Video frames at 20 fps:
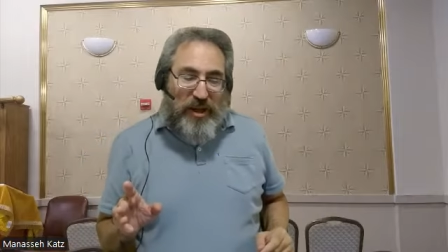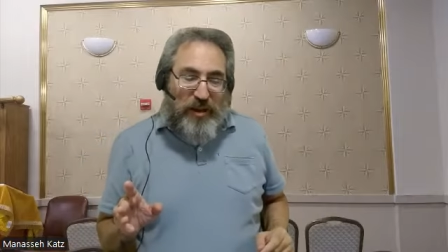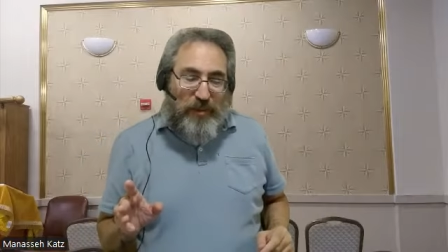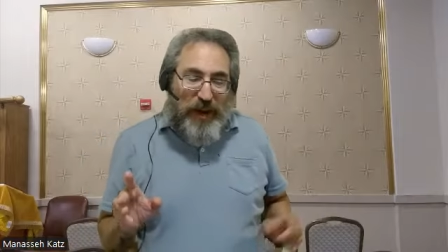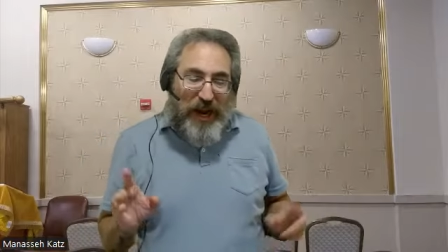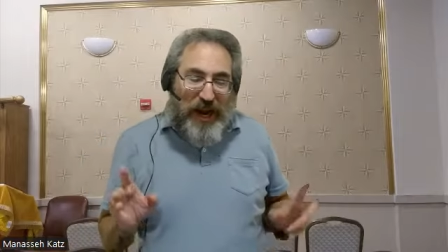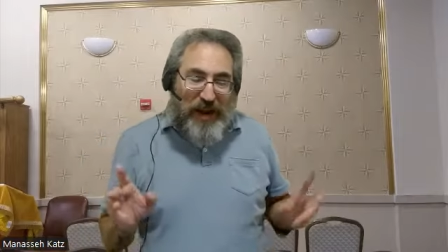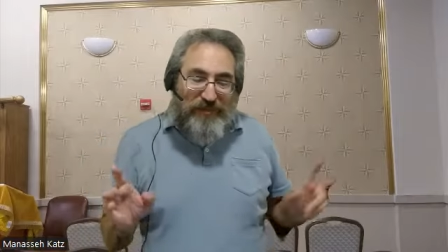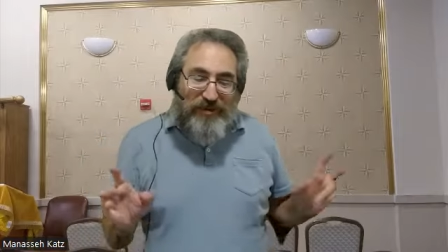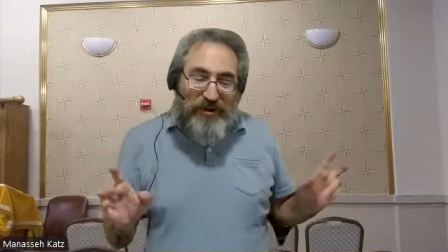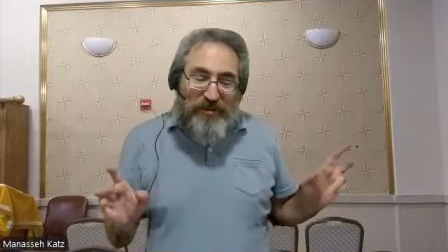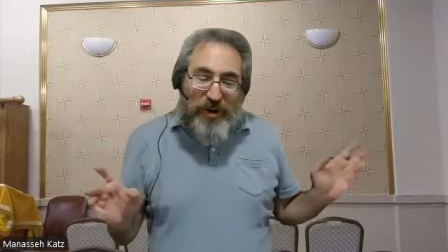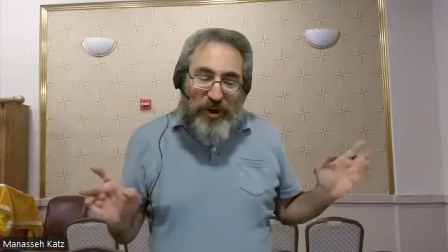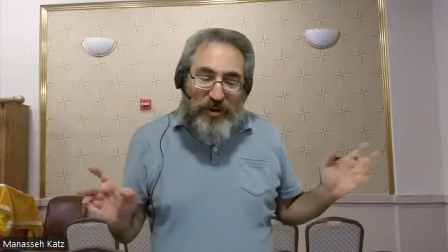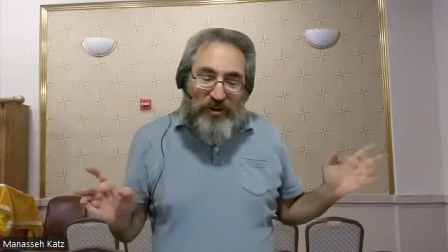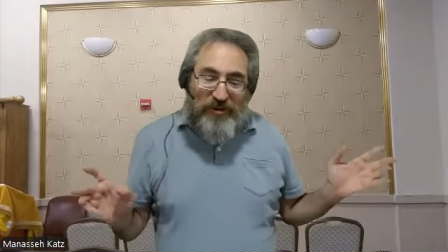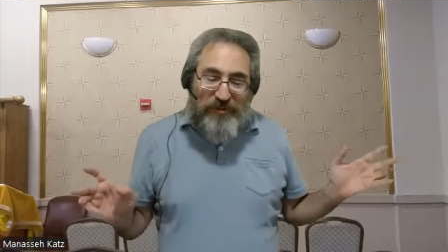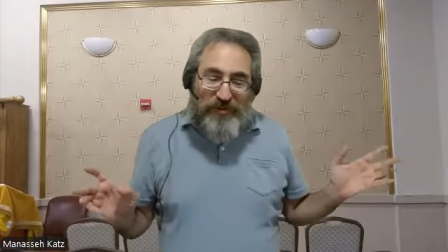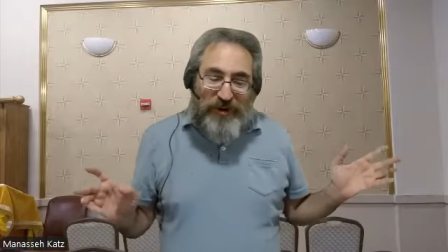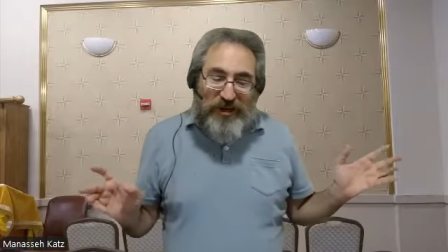Perhaps the
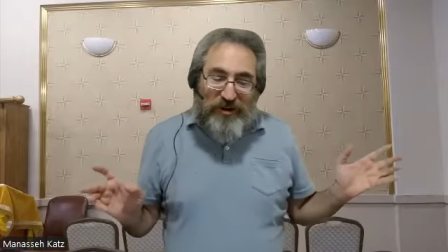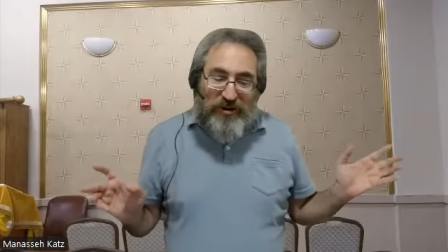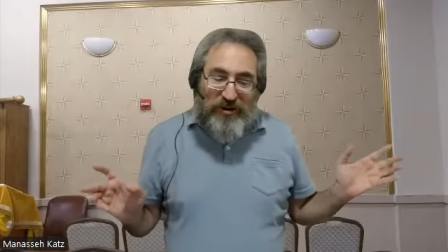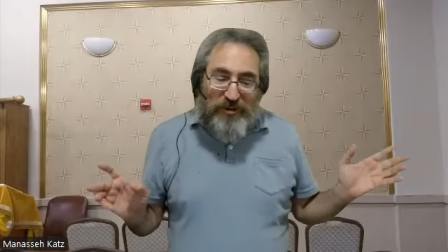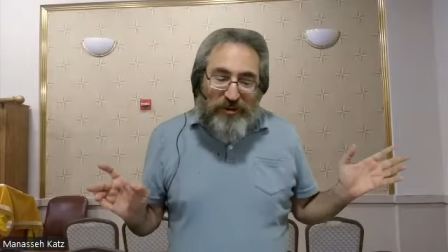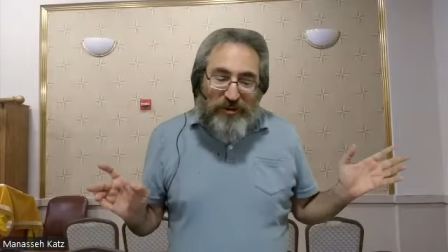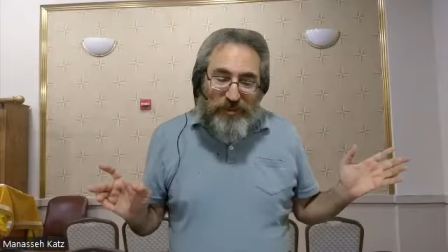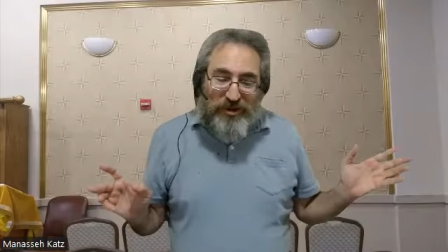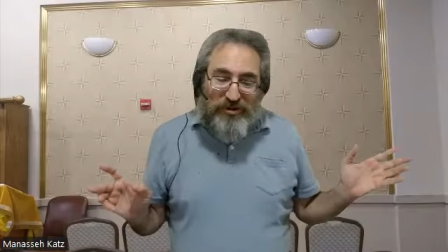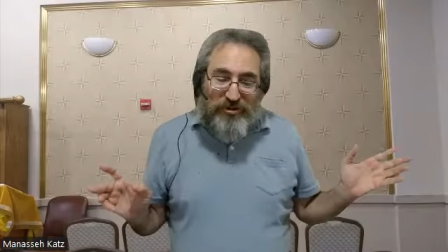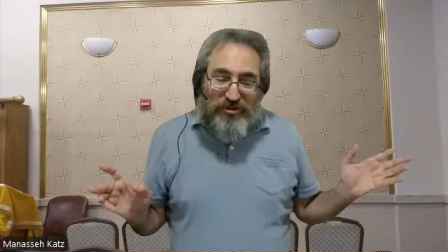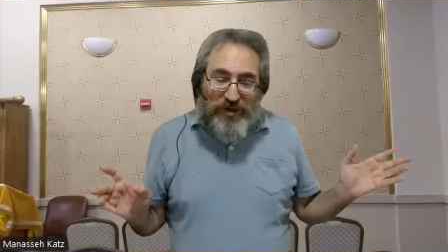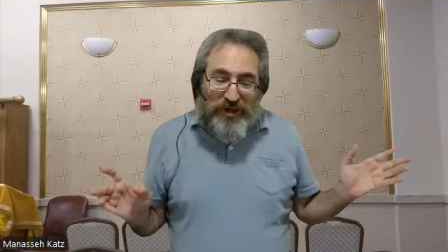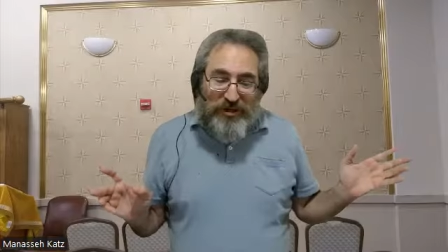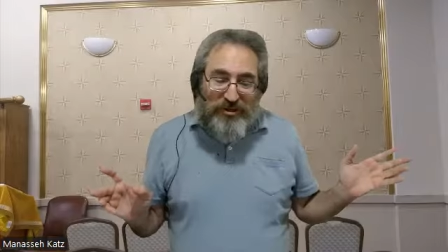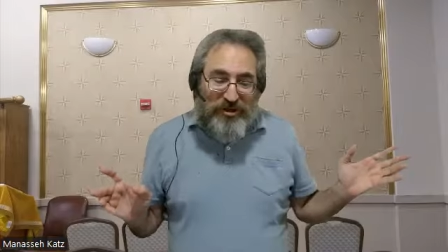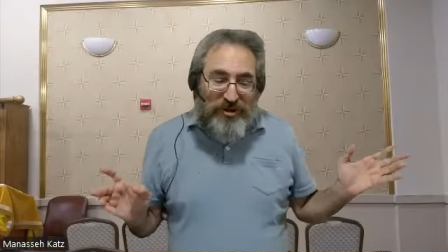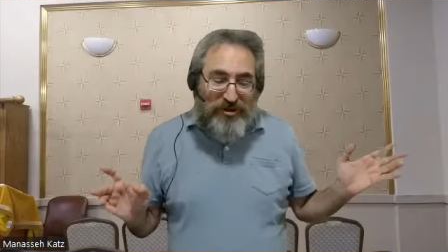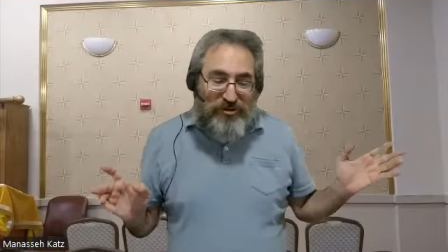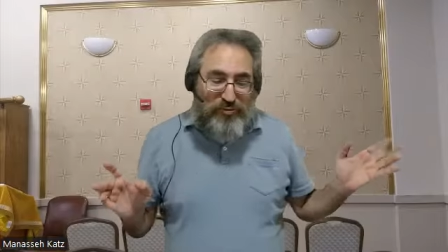Motor Vehicle
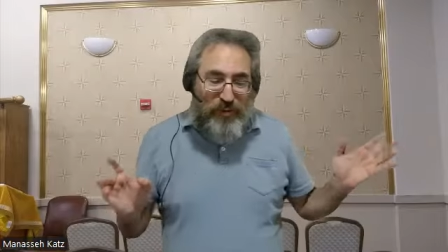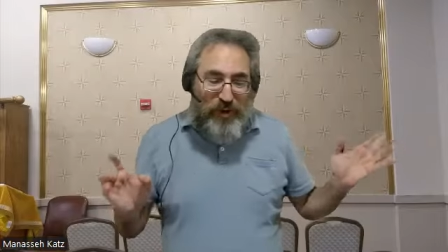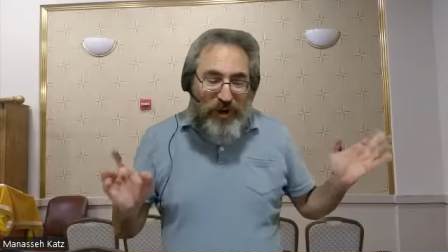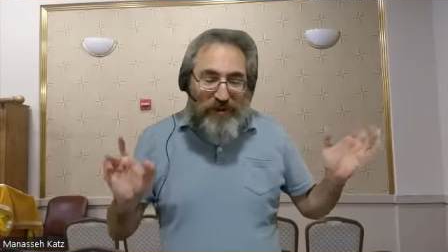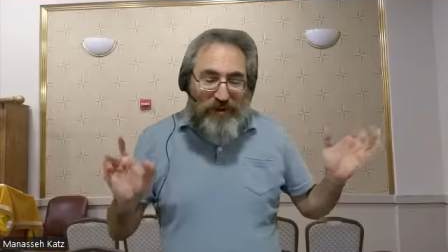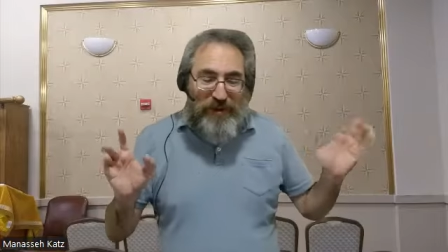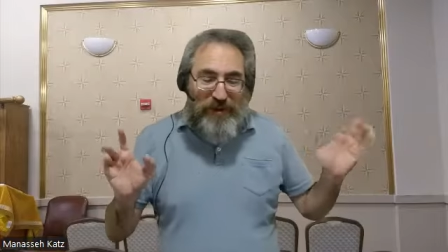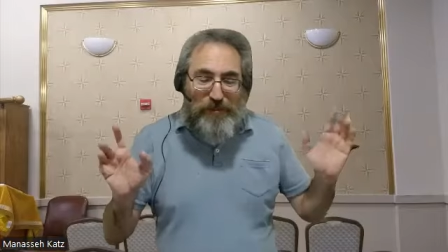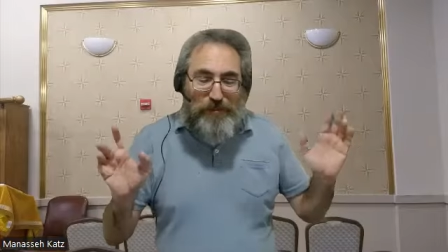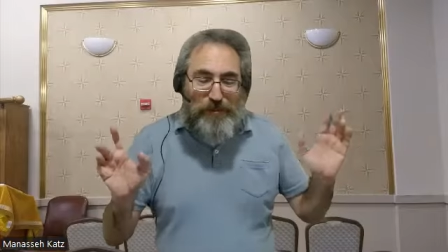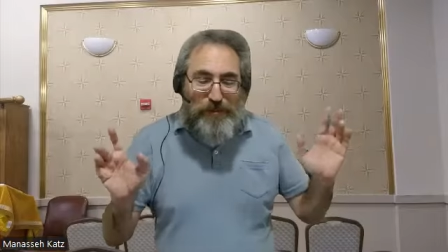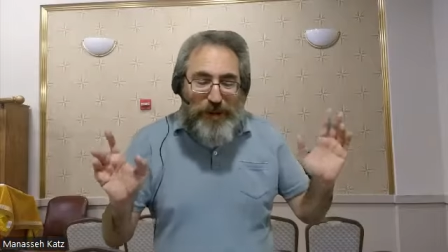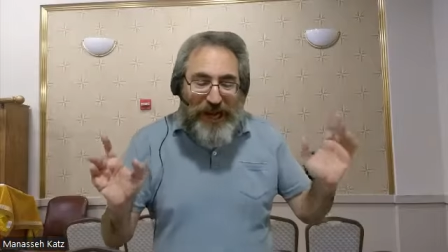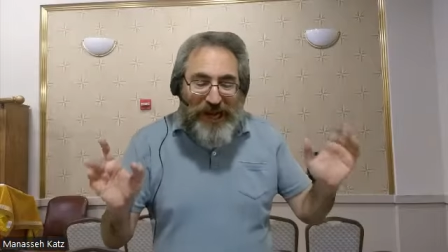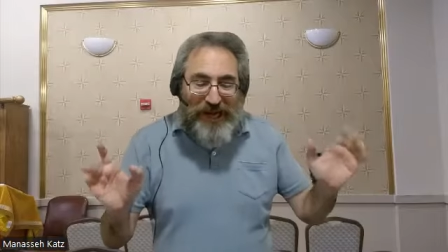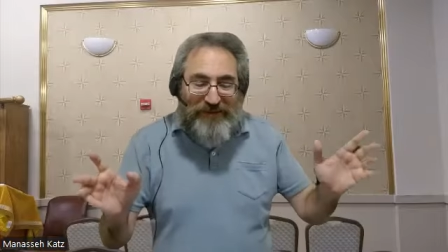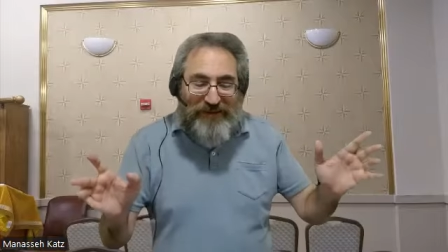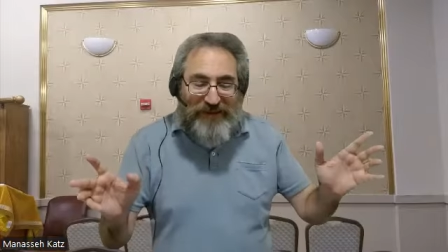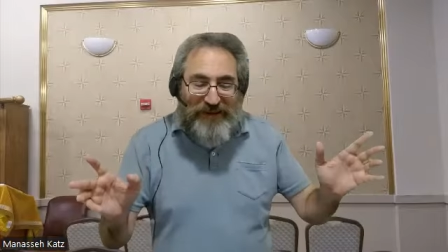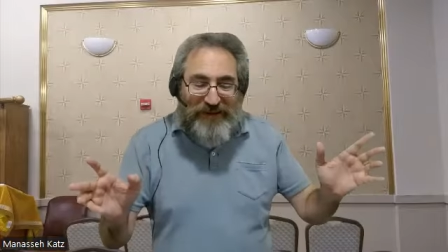Administration is one of the
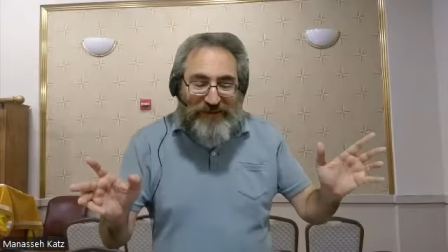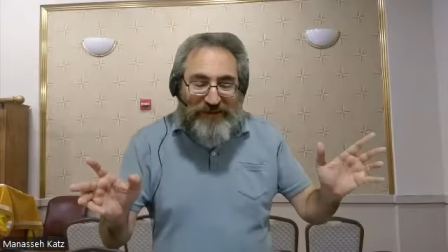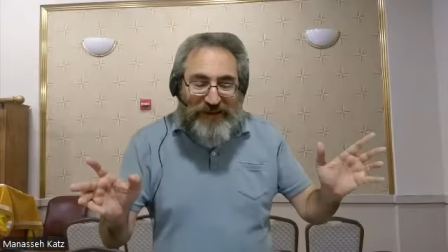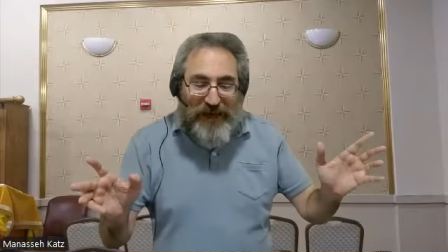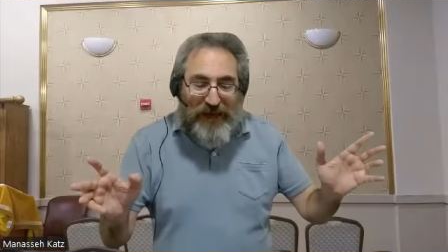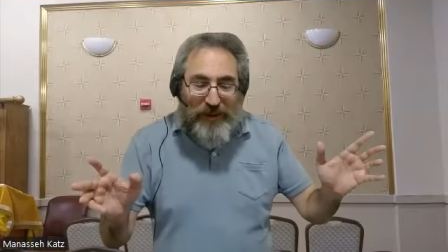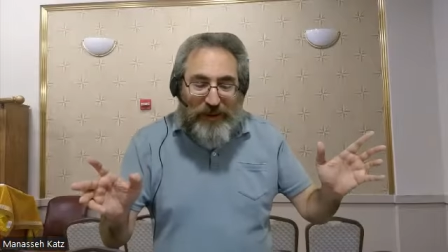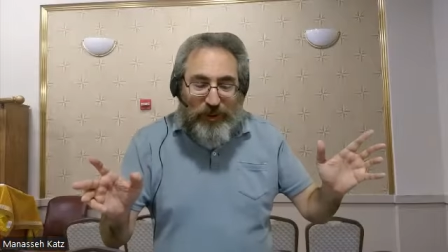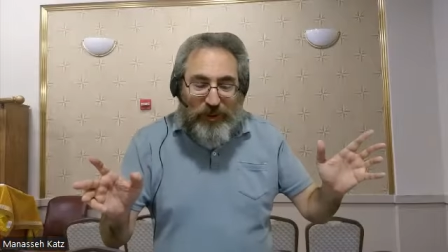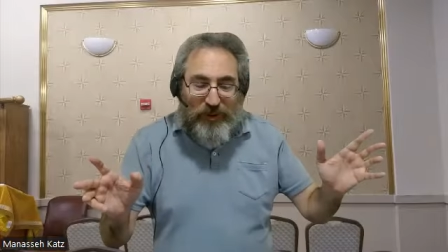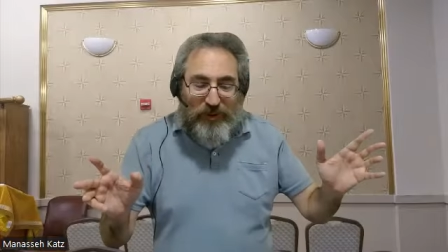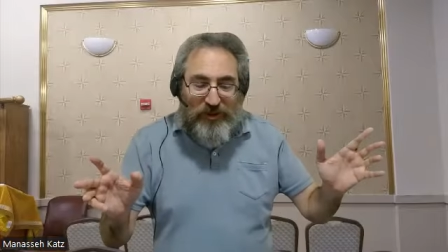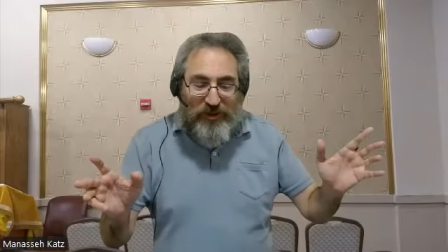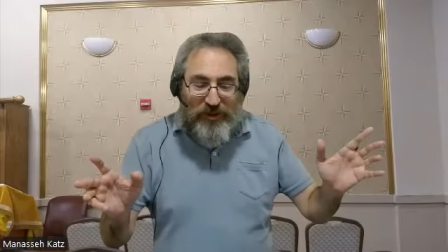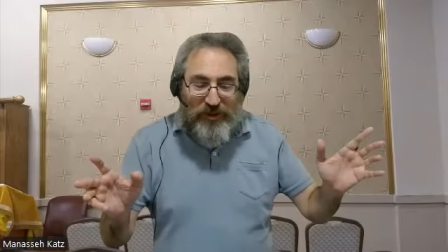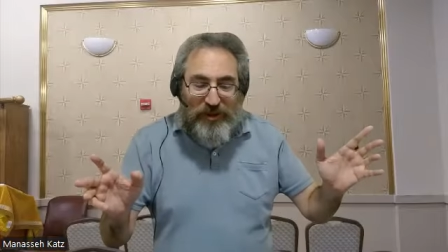best examples.